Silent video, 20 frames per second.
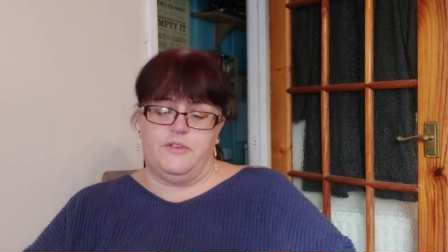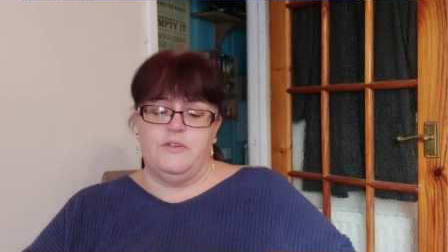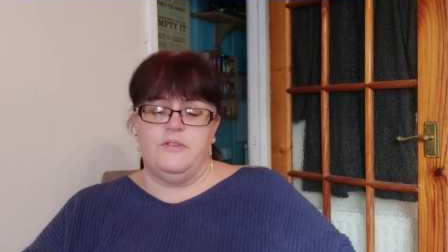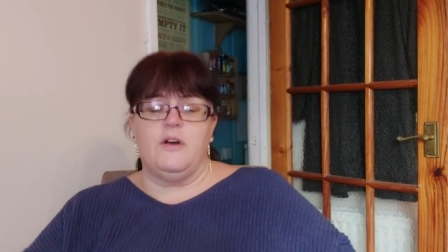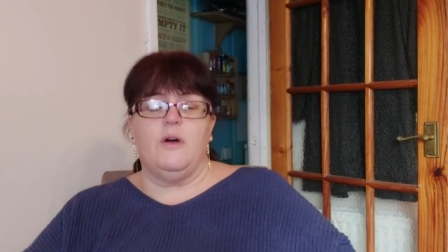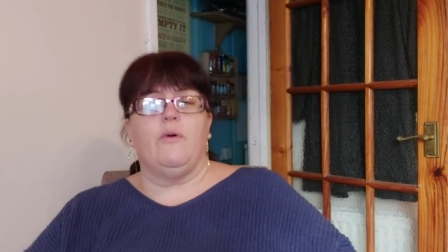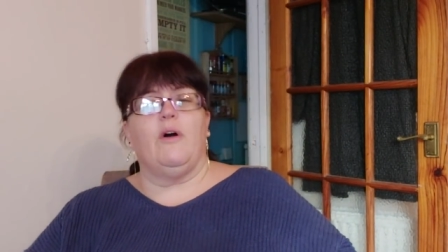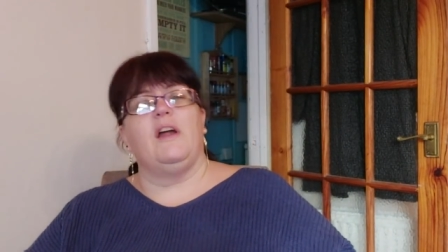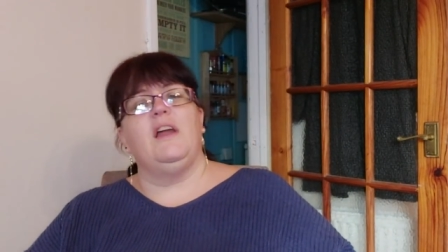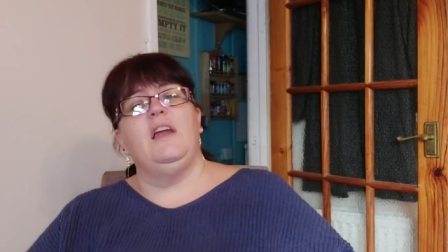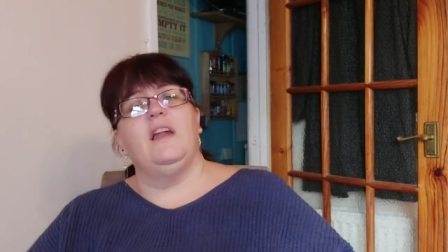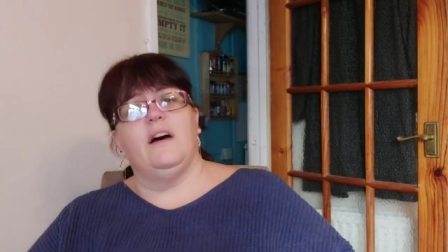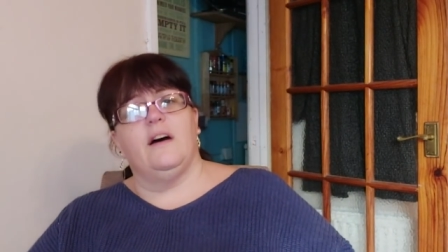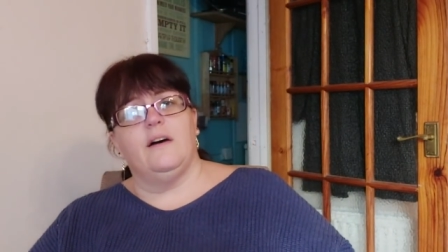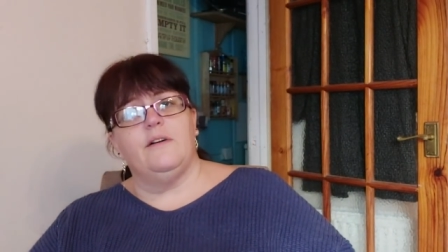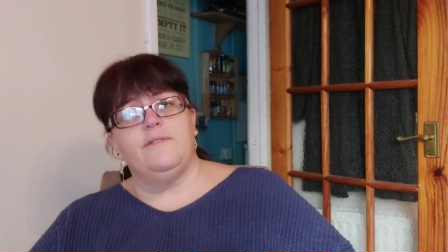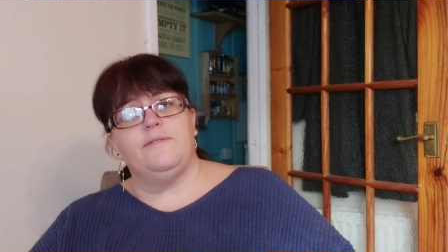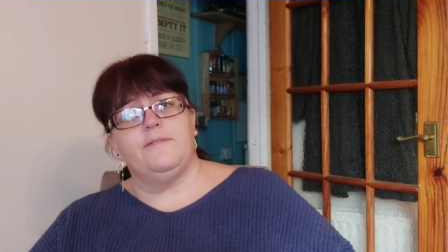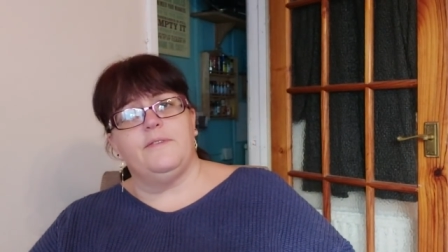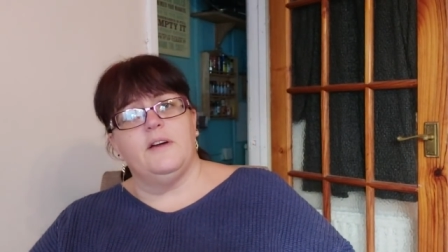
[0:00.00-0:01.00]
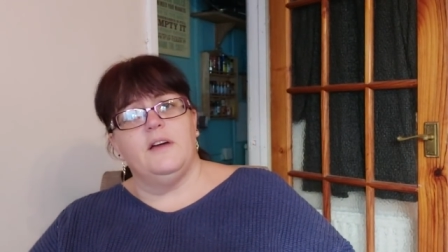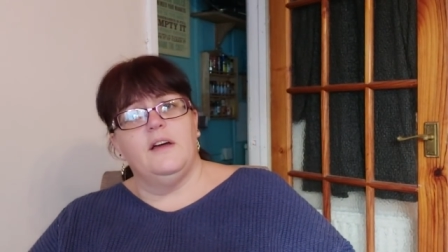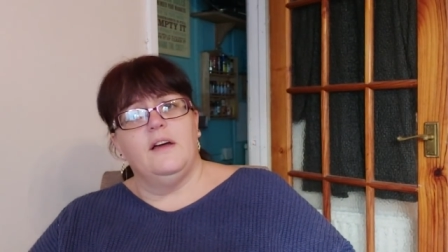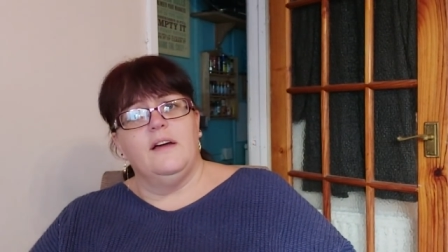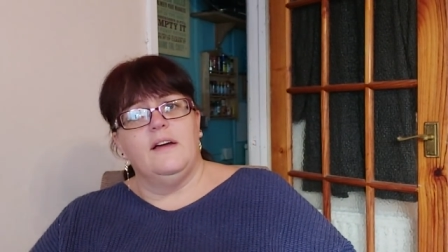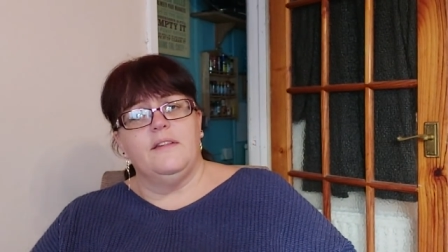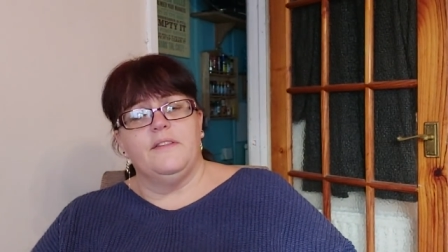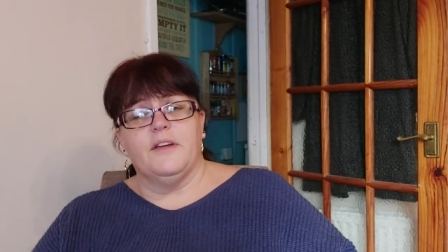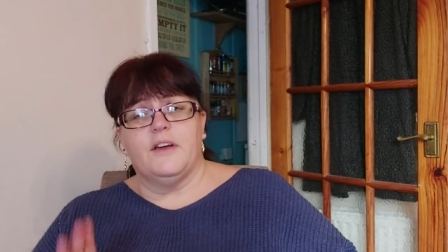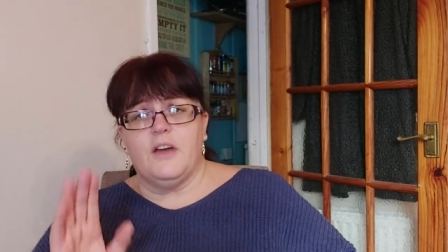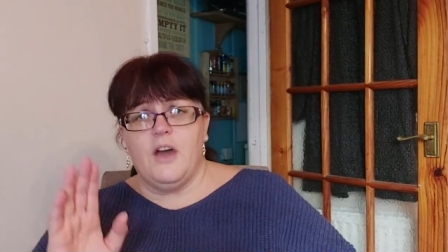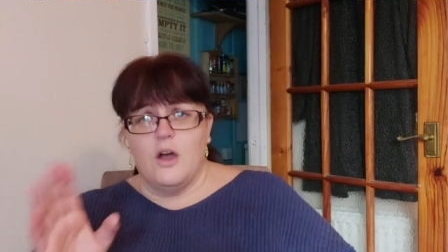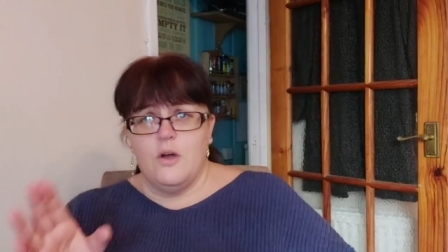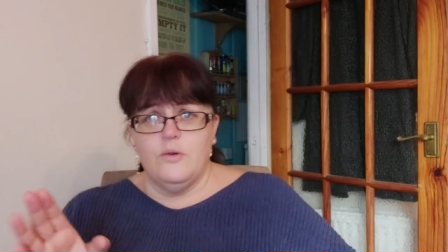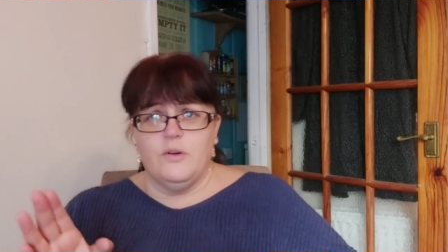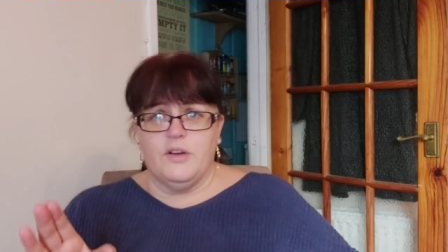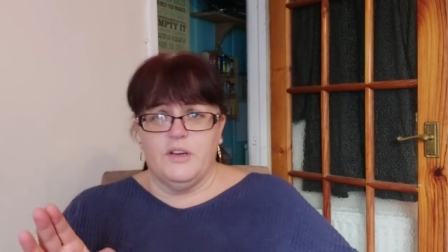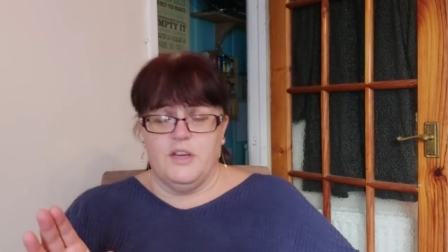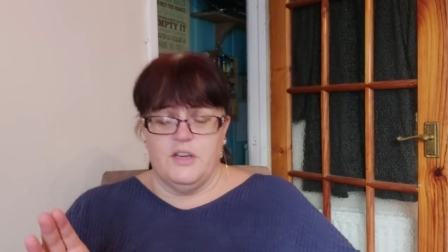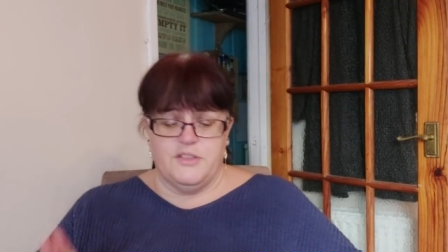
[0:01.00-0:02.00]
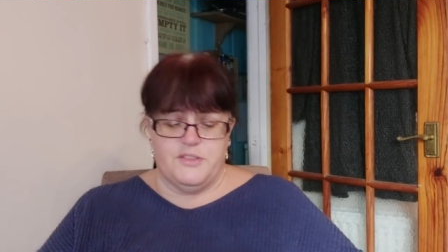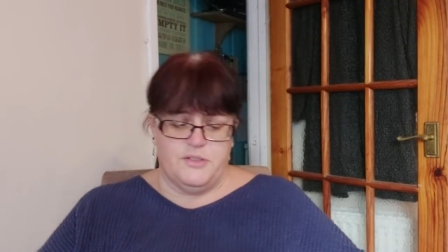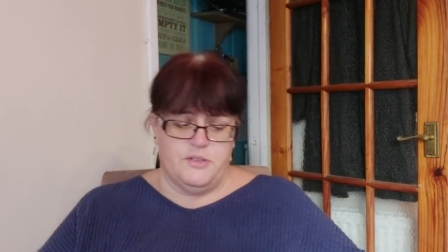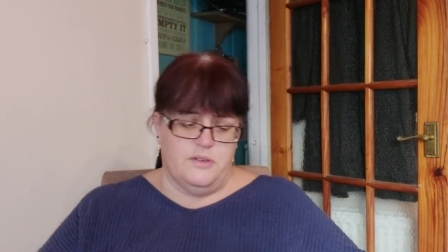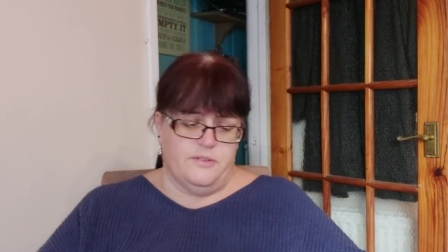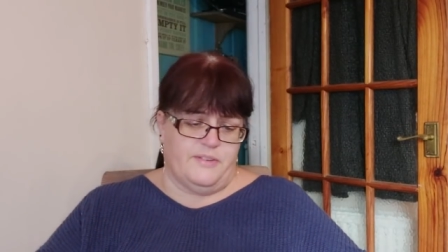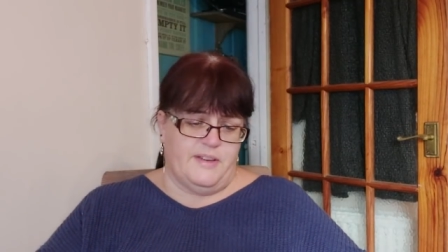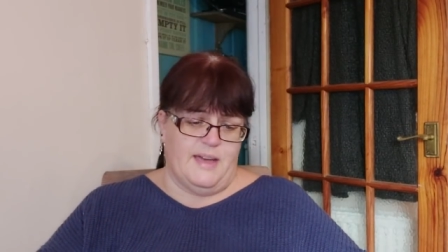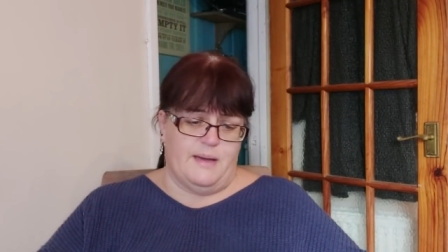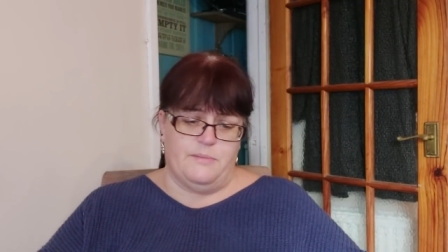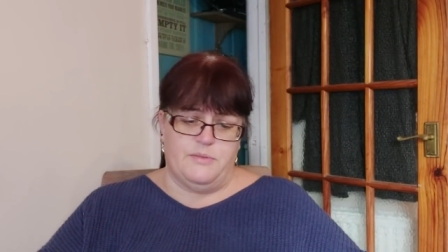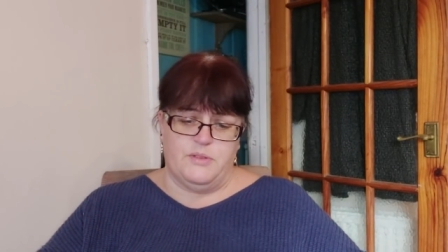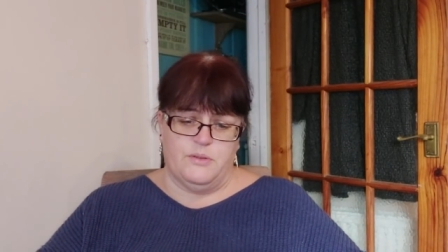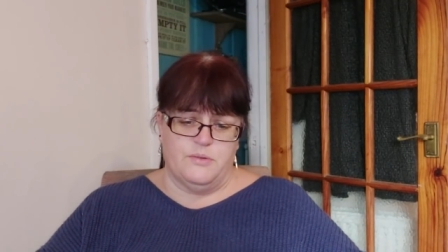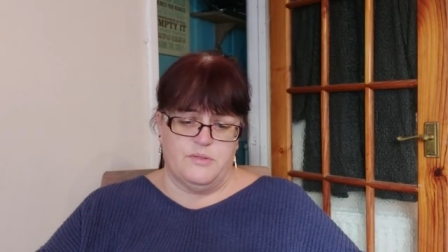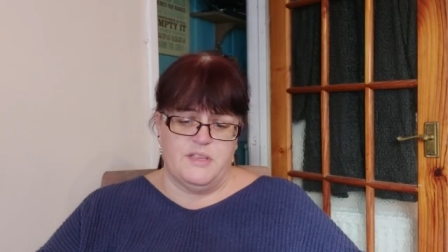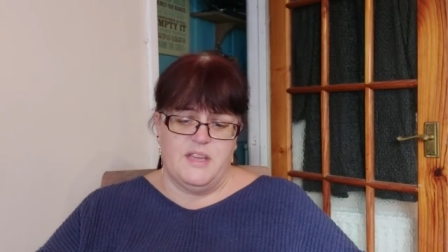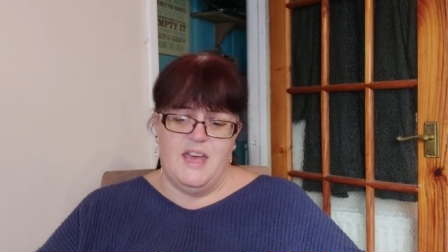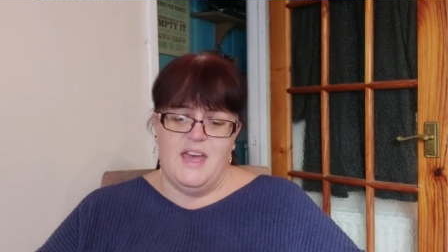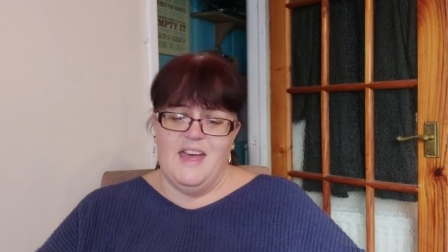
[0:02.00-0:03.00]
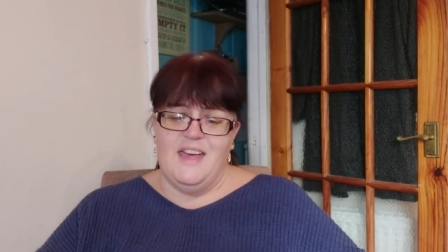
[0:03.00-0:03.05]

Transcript: You know I love the coconut surf capsules.